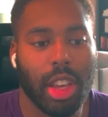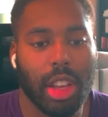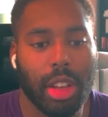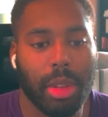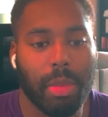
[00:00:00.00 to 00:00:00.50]

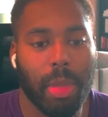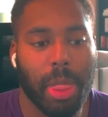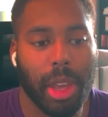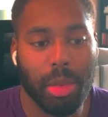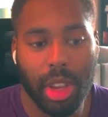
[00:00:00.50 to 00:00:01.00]

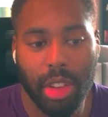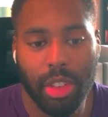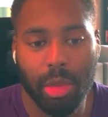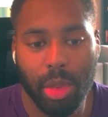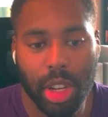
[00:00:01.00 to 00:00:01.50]
And we
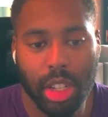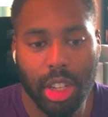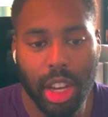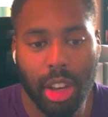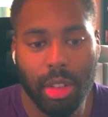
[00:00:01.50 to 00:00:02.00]
even whipped
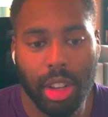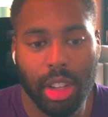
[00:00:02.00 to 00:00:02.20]
down